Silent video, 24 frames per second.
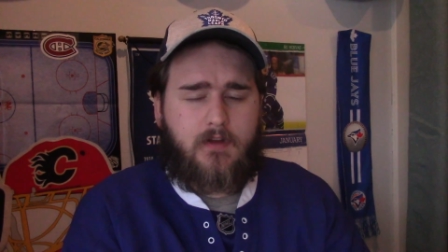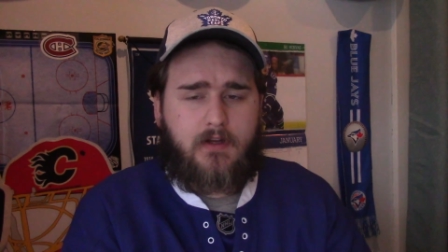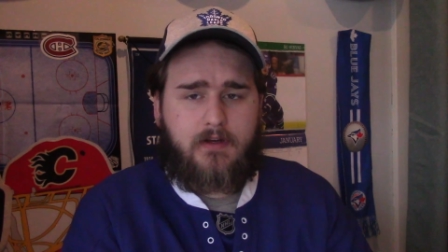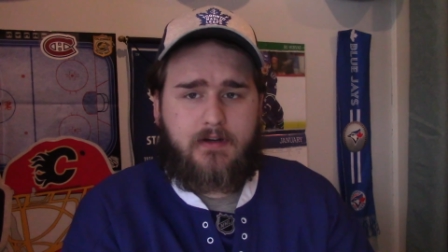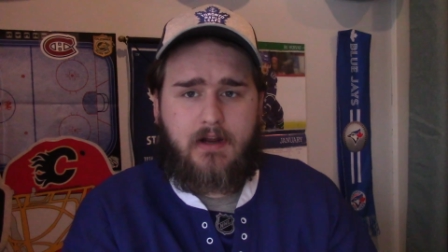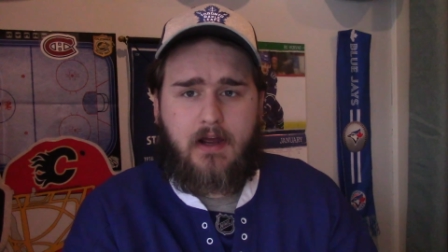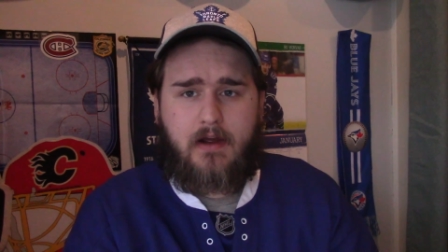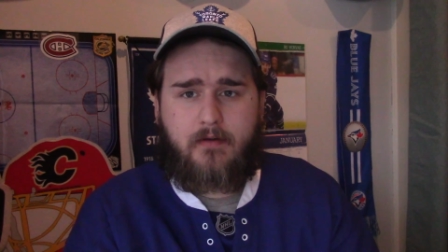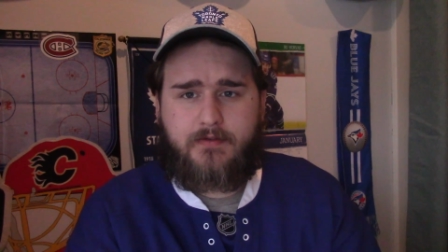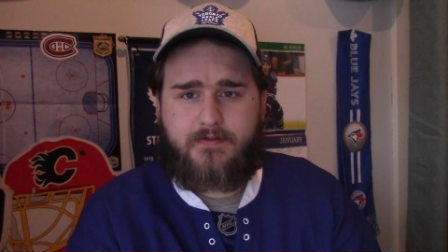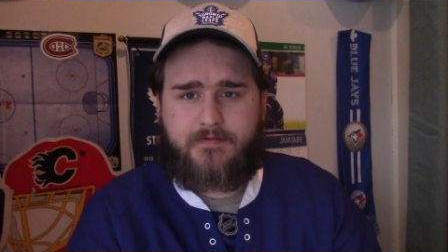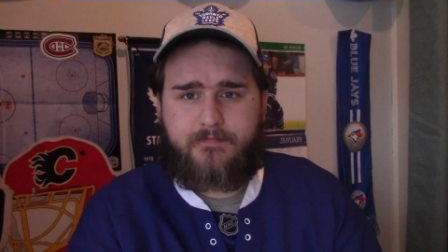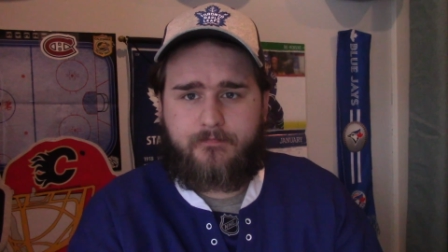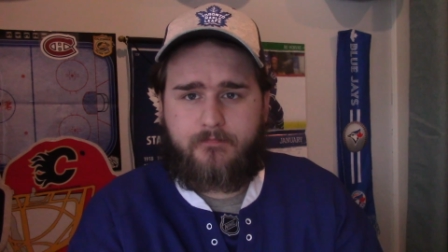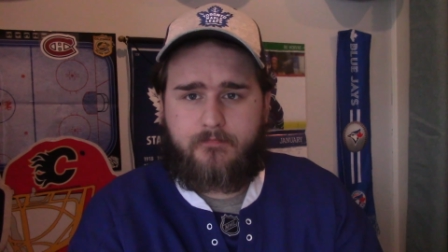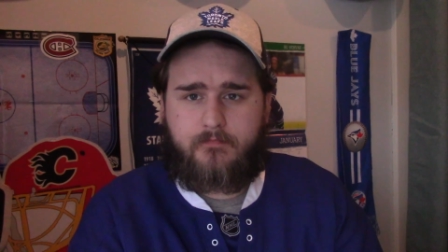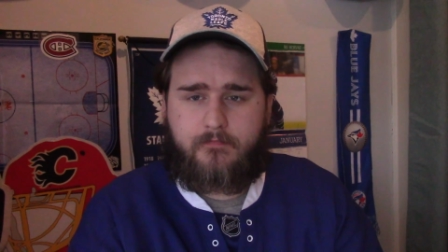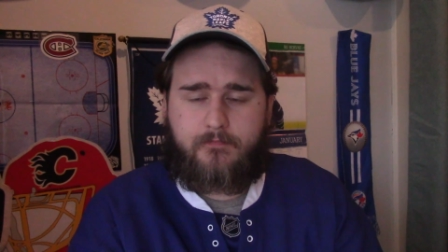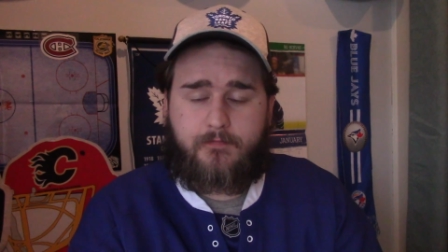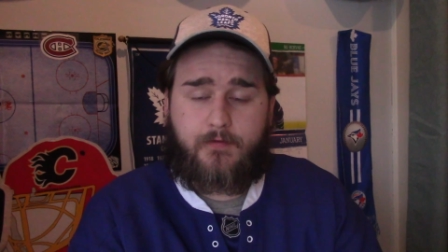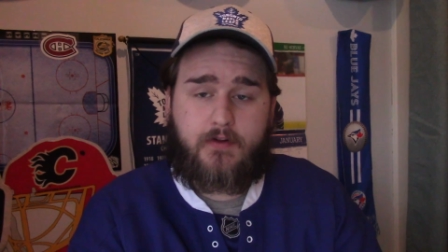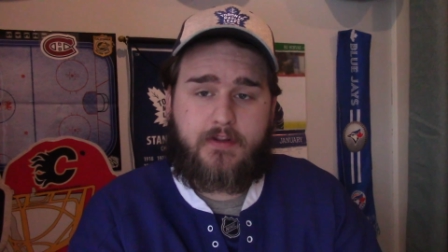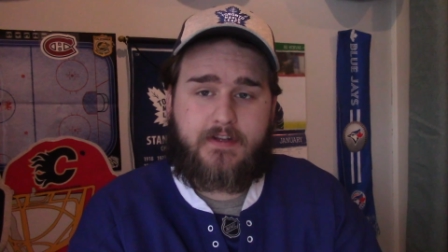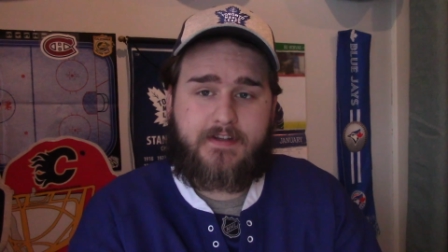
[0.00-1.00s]
Now,
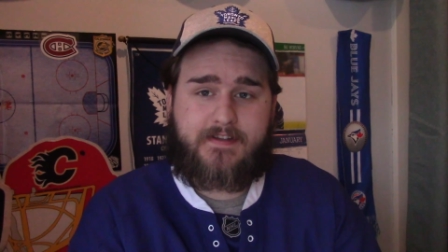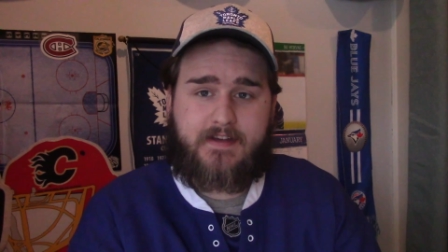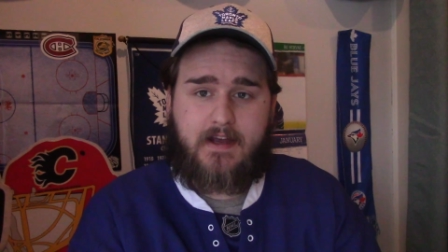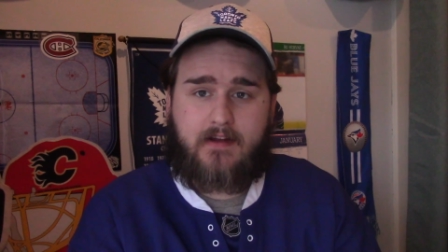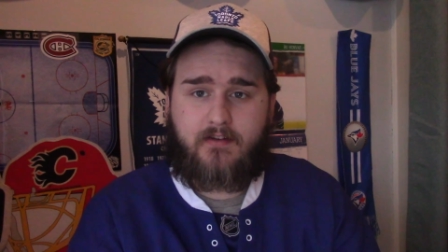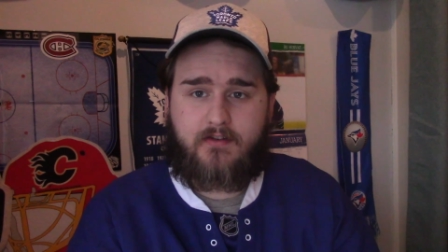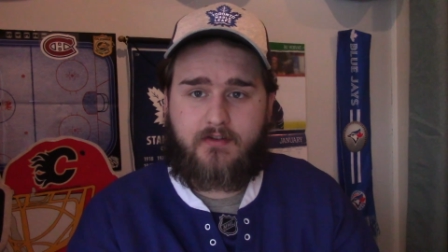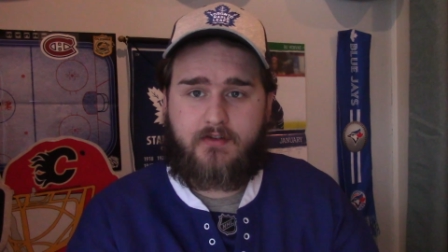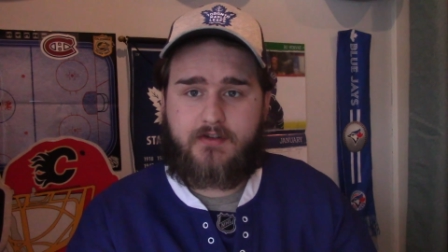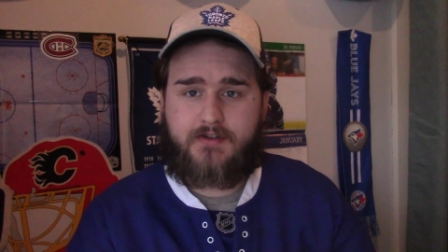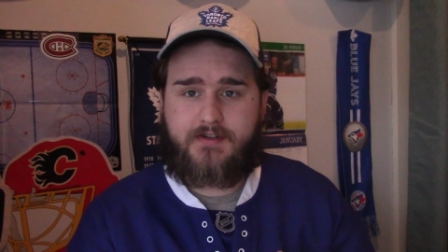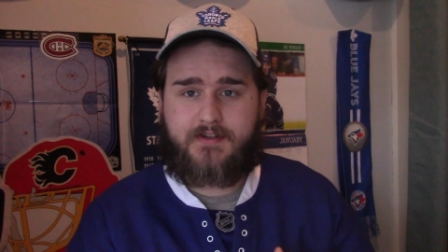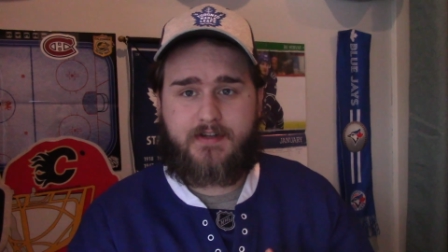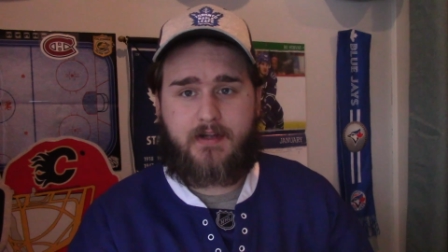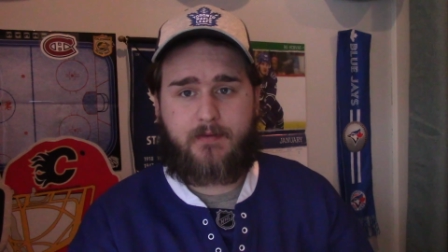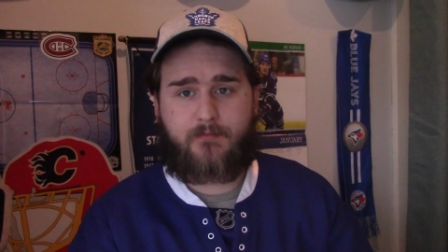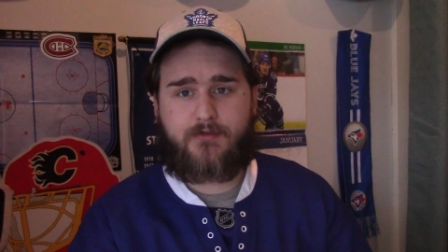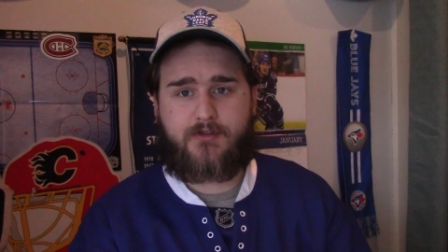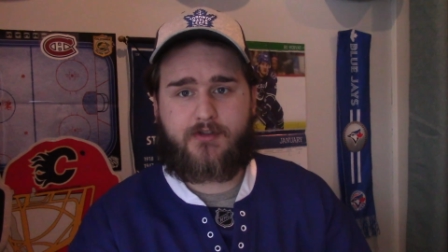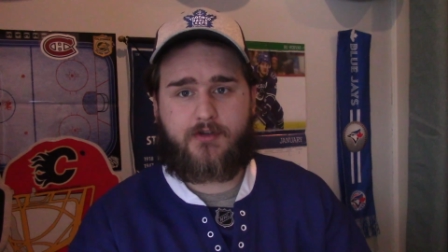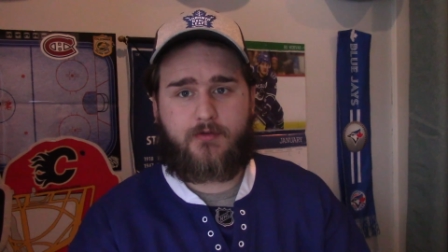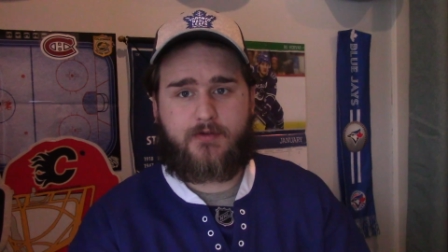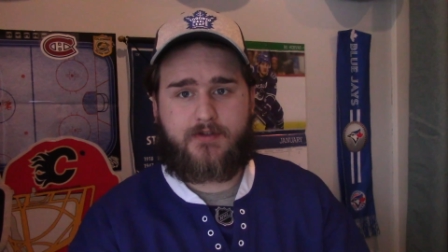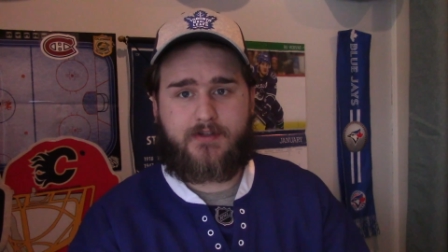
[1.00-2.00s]
for the Senators, Tim
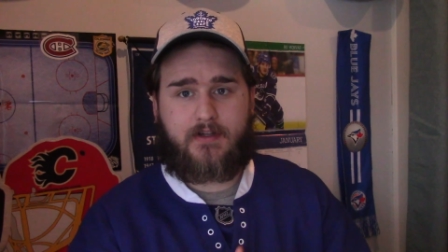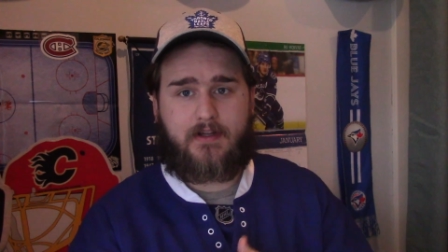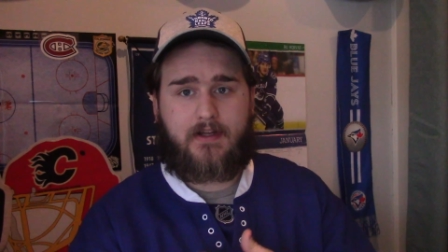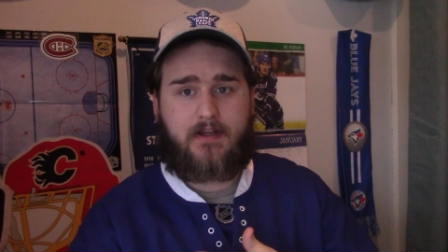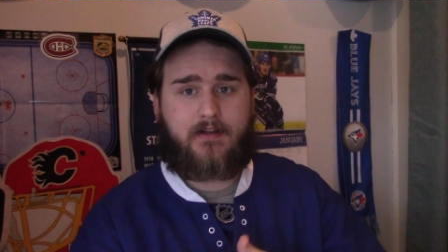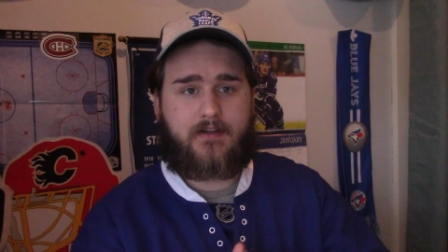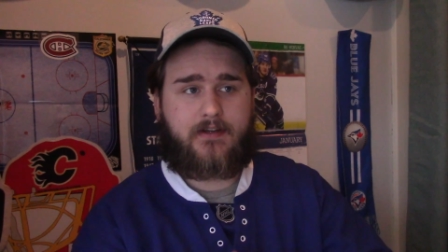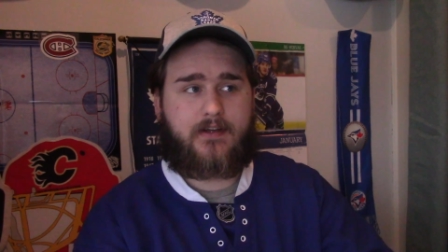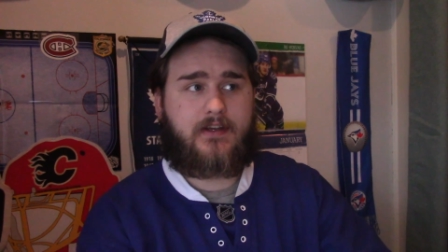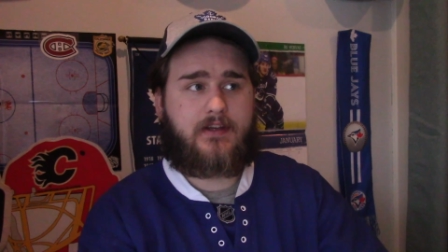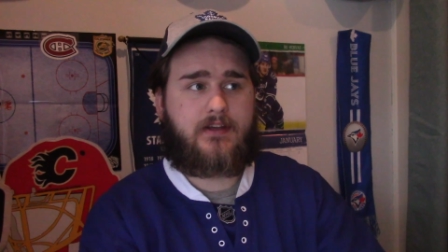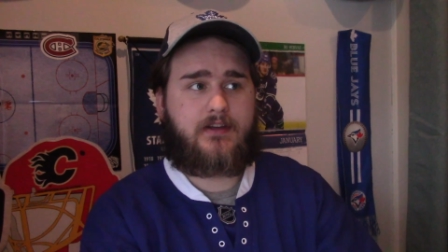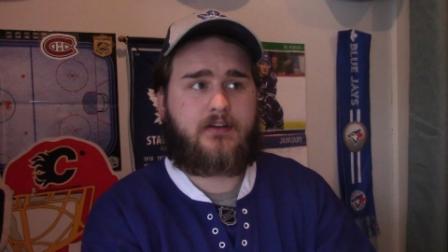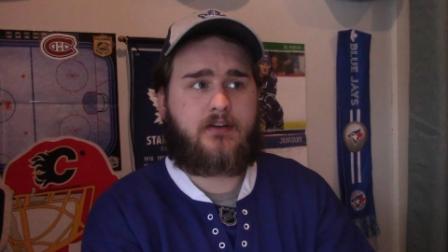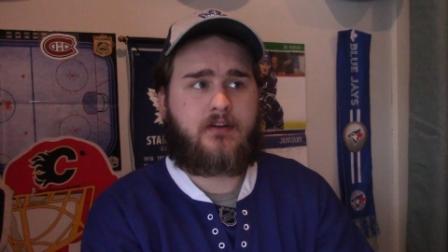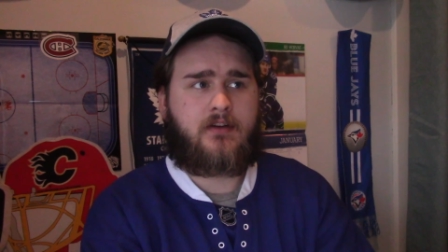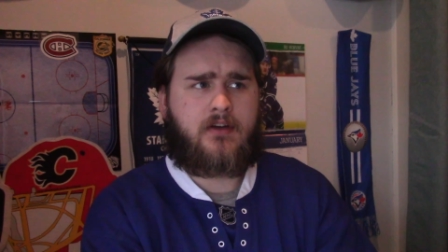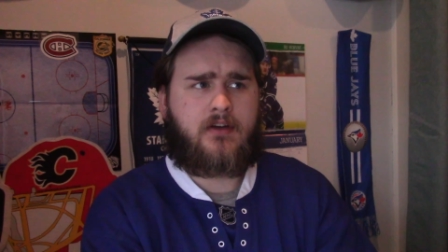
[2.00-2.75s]
Stützle, he